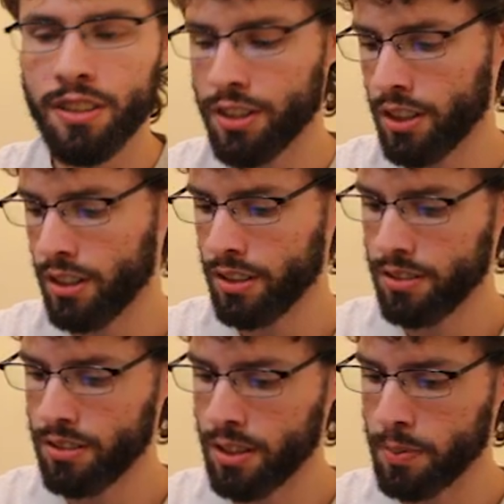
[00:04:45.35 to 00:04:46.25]

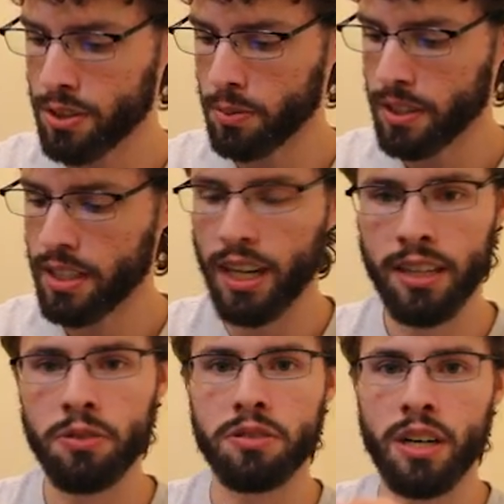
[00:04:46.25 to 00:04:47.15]
The number
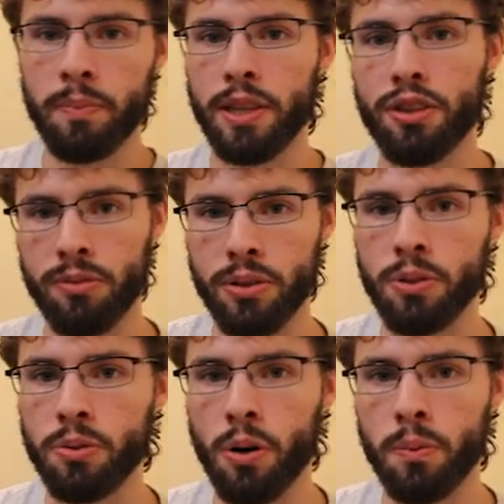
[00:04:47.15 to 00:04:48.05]
29 who's coming
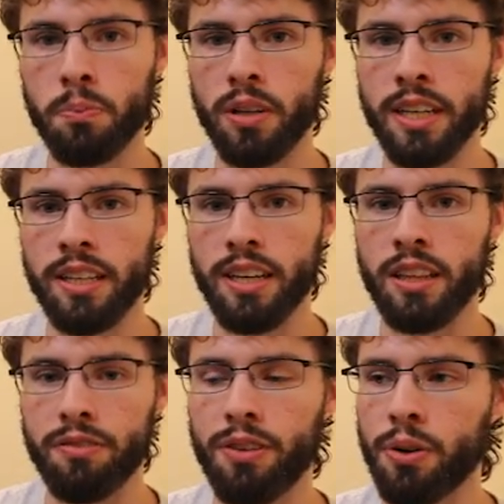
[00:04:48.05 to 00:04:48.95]
through home plate in
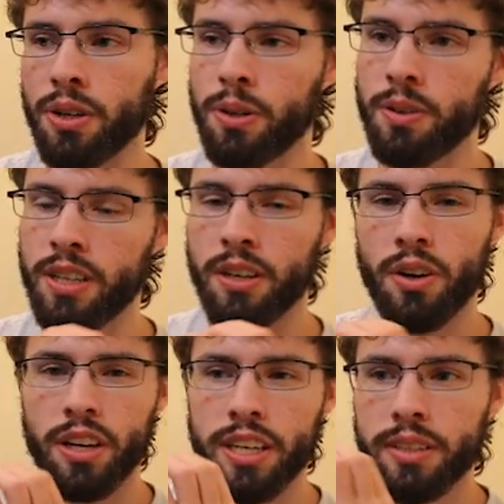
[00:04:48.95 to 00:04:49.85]
the photo,
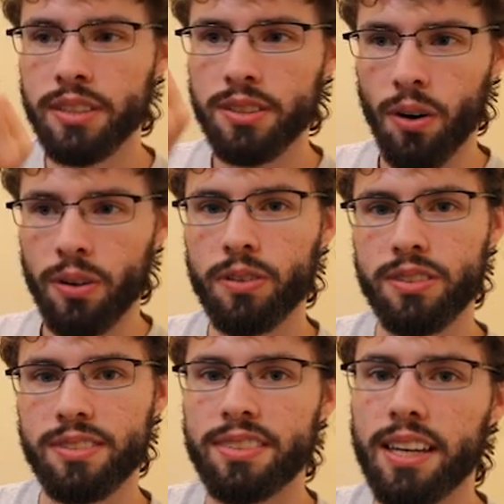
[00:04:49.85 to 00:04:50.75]
he's on
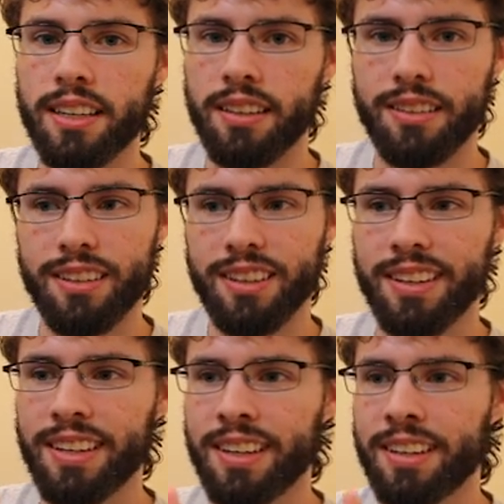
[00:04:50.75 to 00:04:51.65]
second.
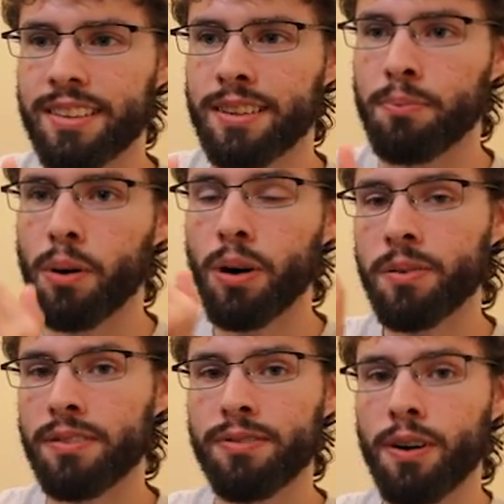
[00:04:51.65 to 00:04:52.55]
The ball
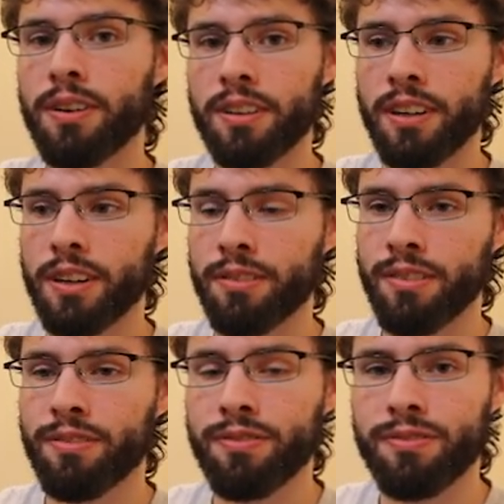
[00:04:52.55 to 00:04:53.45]
went far
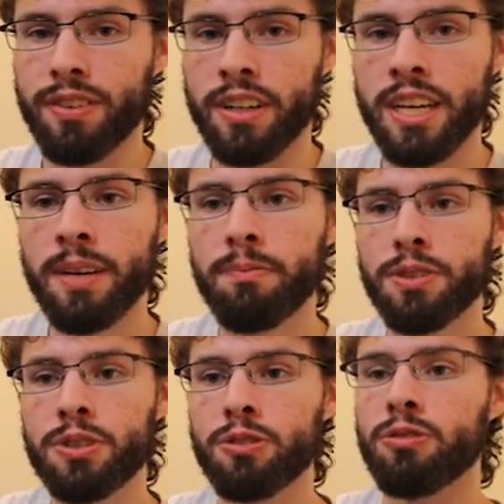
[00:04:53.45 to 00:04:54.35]
enough for him
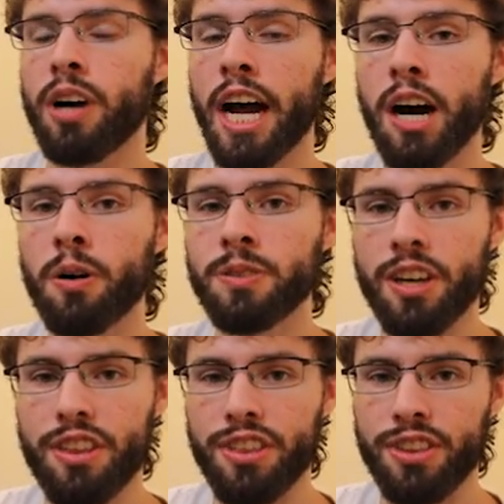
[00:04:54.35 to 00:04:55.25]
to round
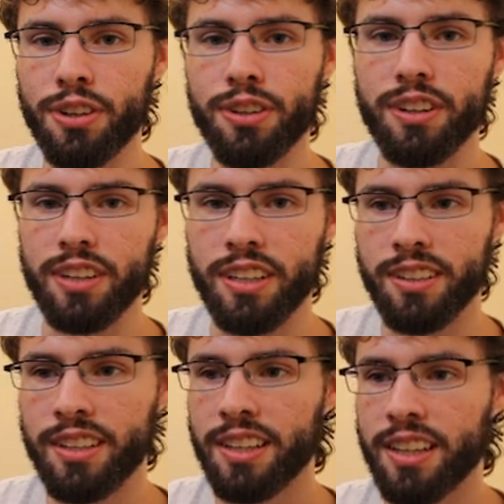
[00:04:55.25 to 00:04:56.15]
third.
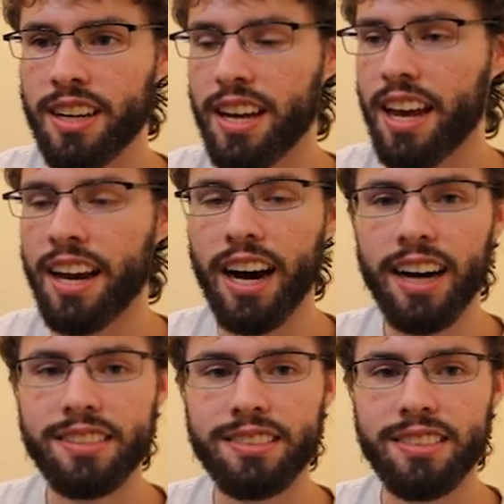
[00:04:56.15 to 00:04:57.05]
And
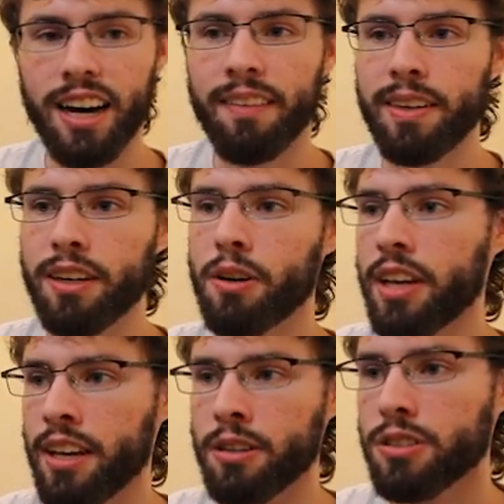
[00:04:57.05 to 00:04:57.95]
I'm like,
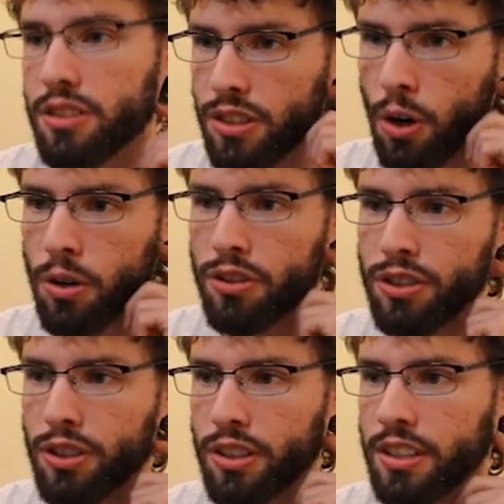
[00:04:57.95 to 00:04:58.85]
okay, he'll just go to
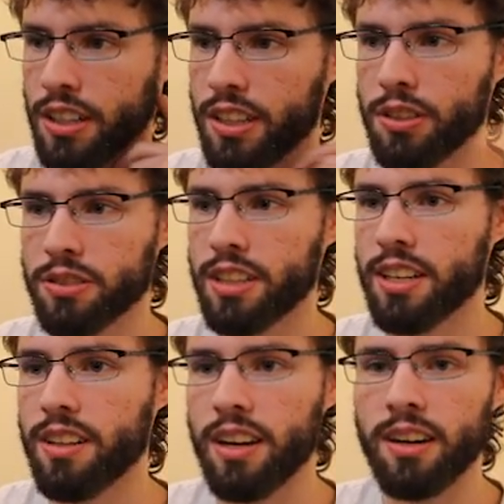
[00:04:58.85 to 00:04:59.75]
third, he'll
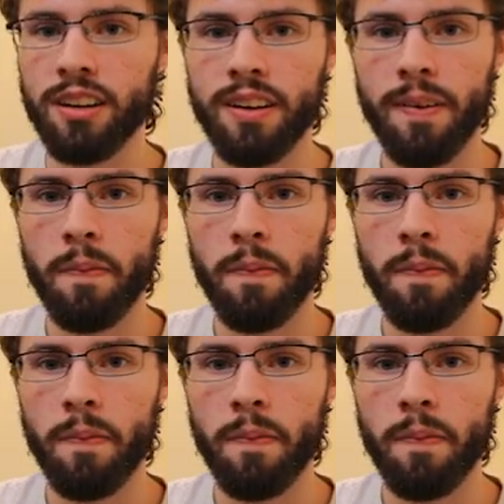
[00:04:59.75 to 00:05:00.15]
stay there,